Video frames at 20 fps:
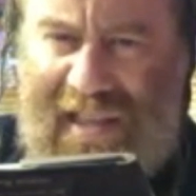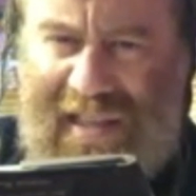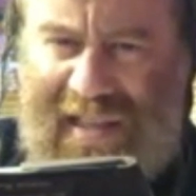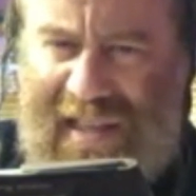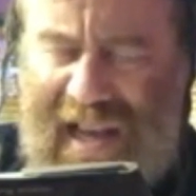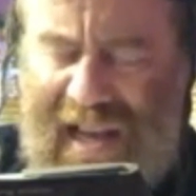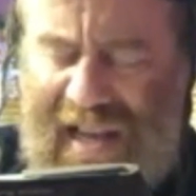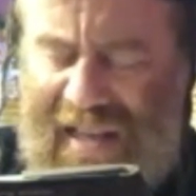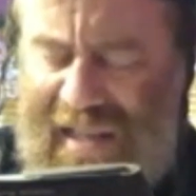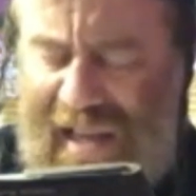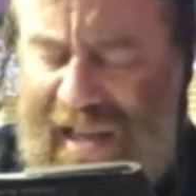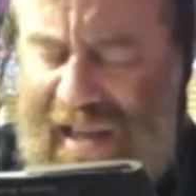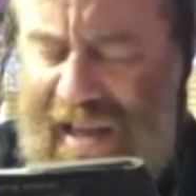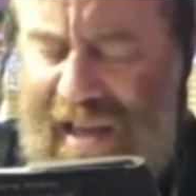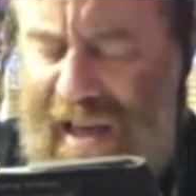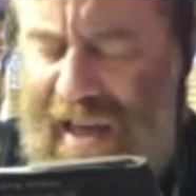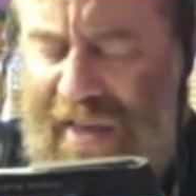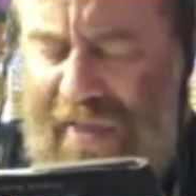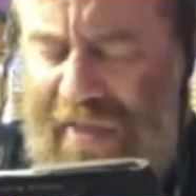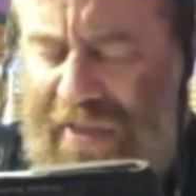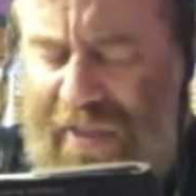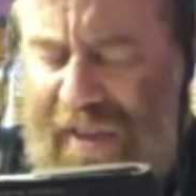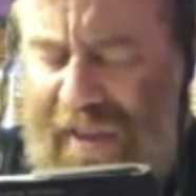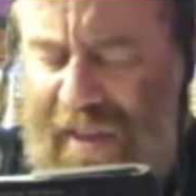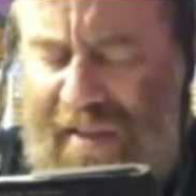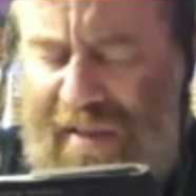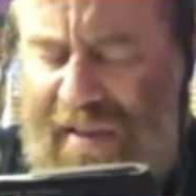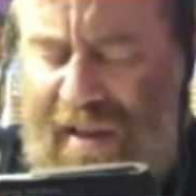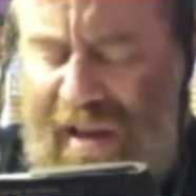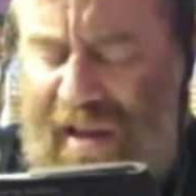kizayis, like
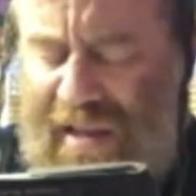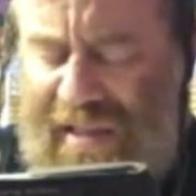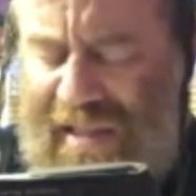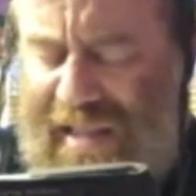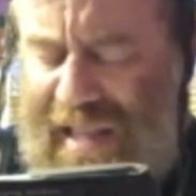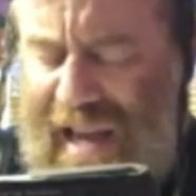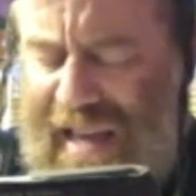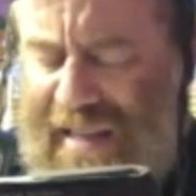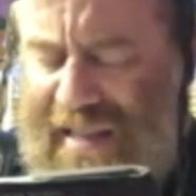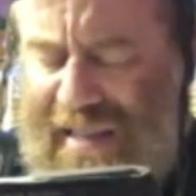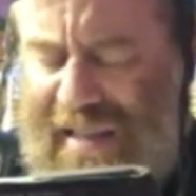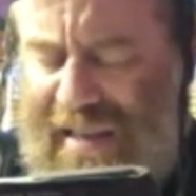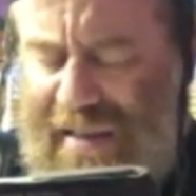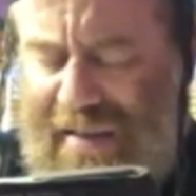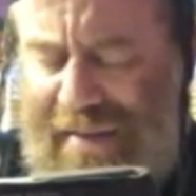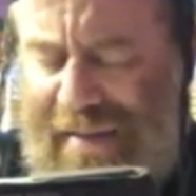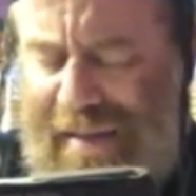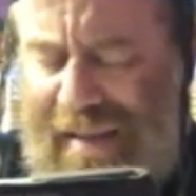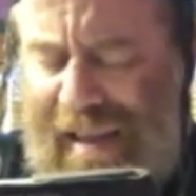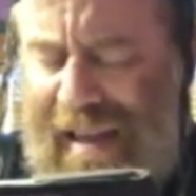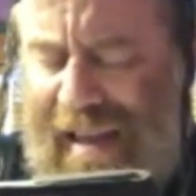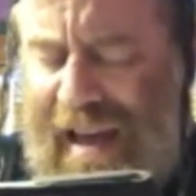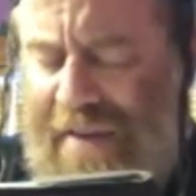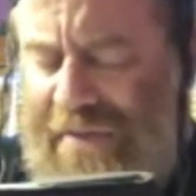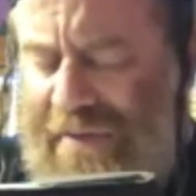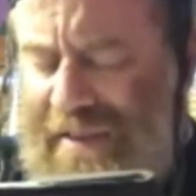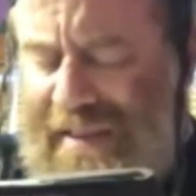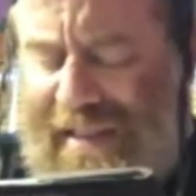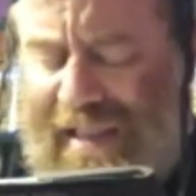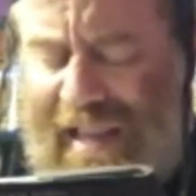thin slice and like
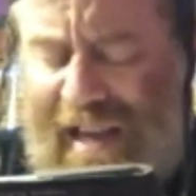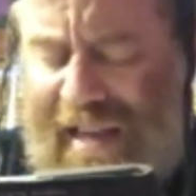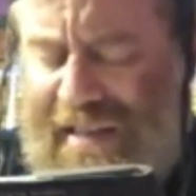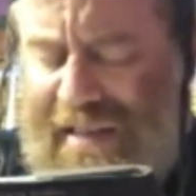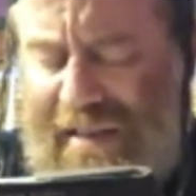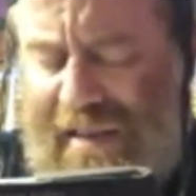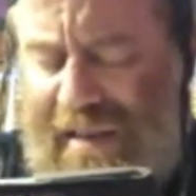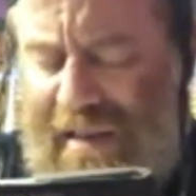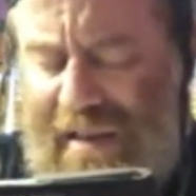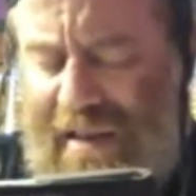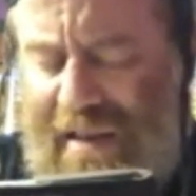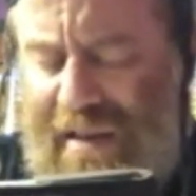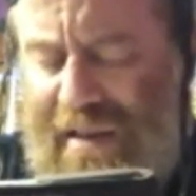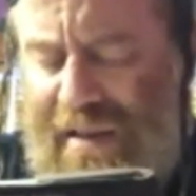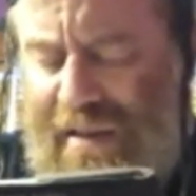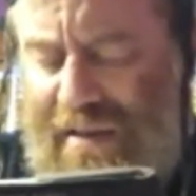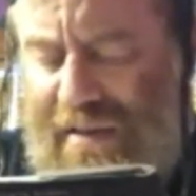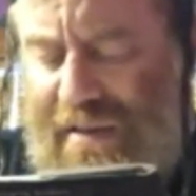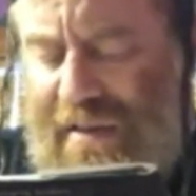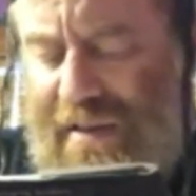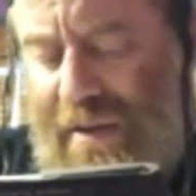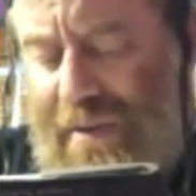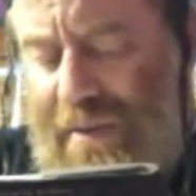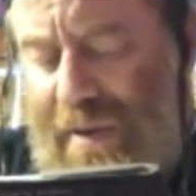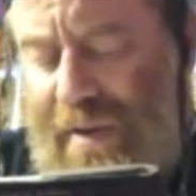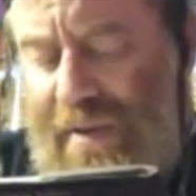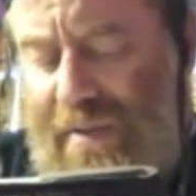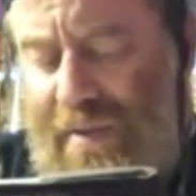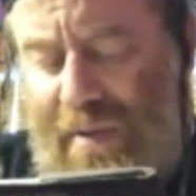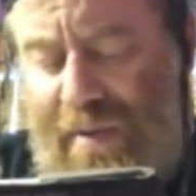half a slice. So
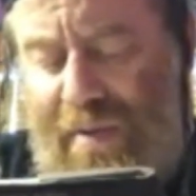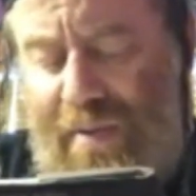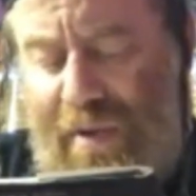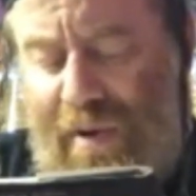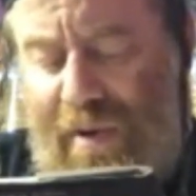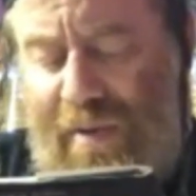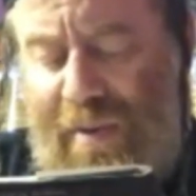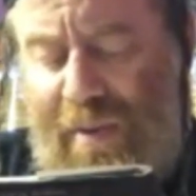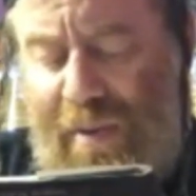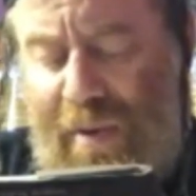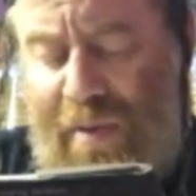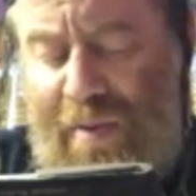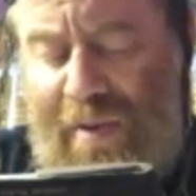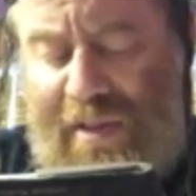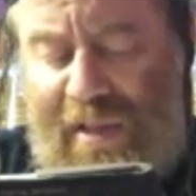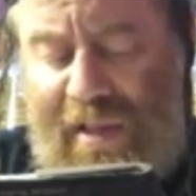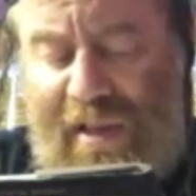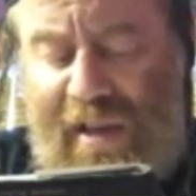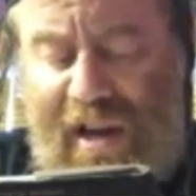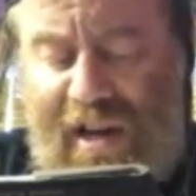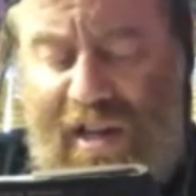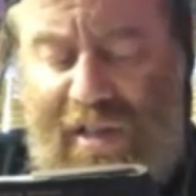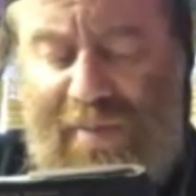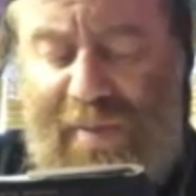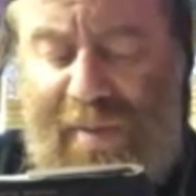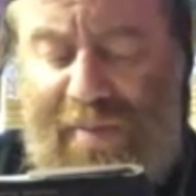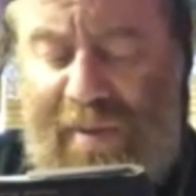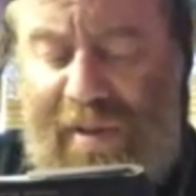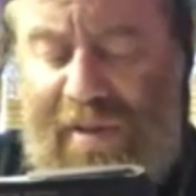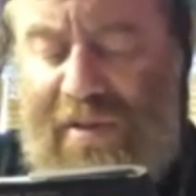we always encourage
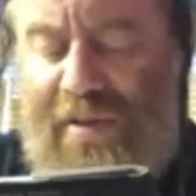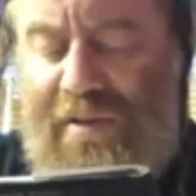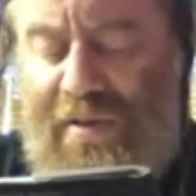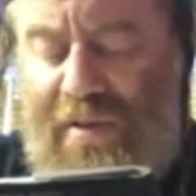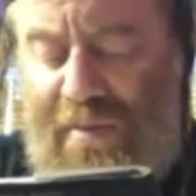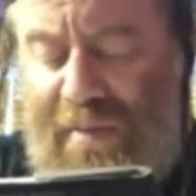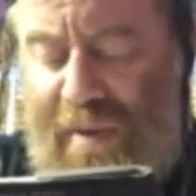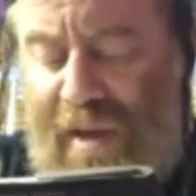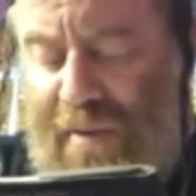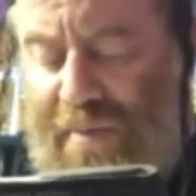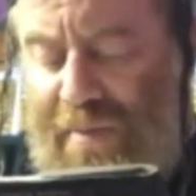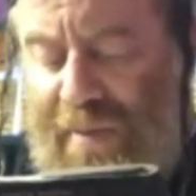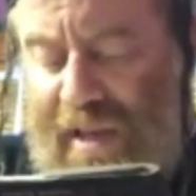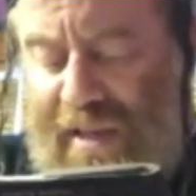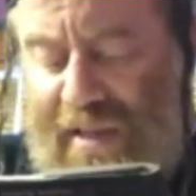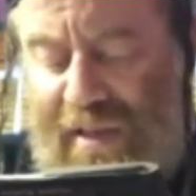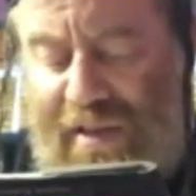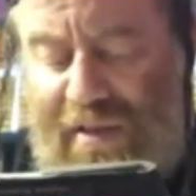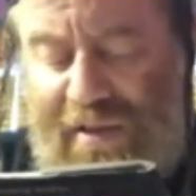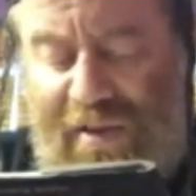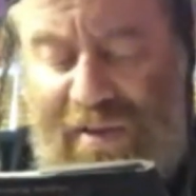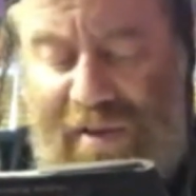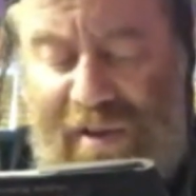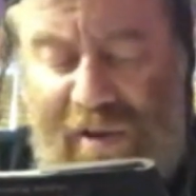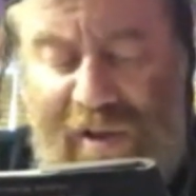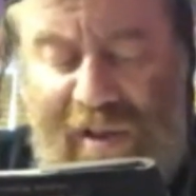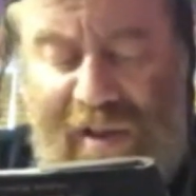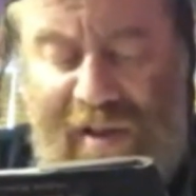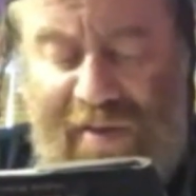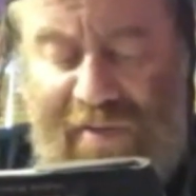people to make blessings on
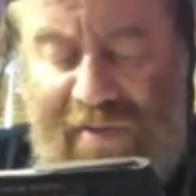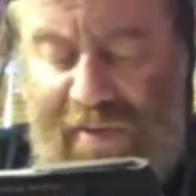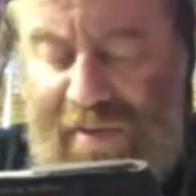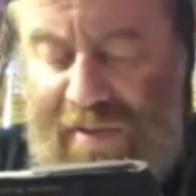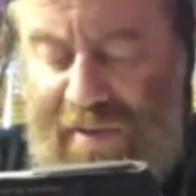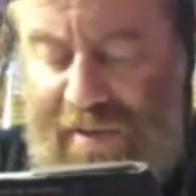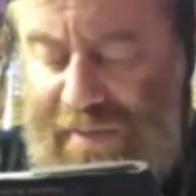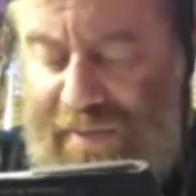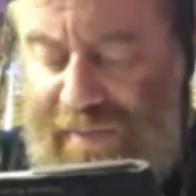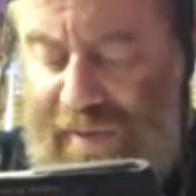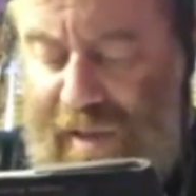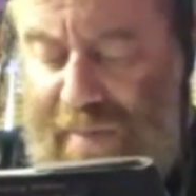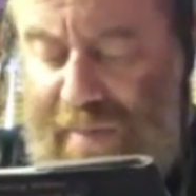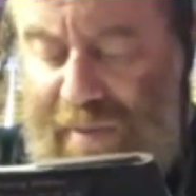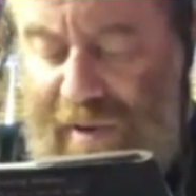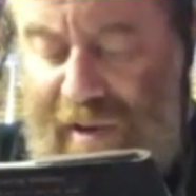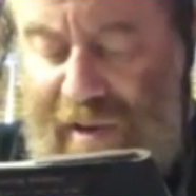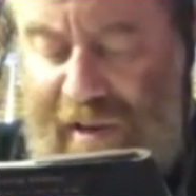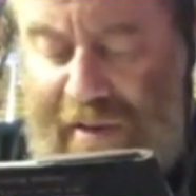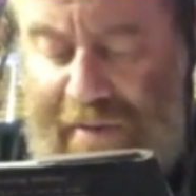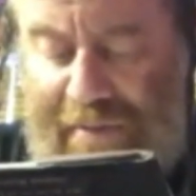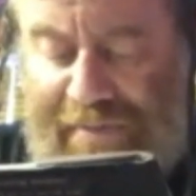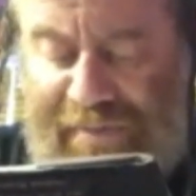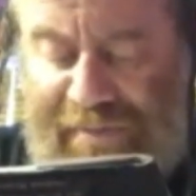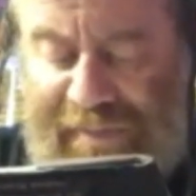all other foods separately.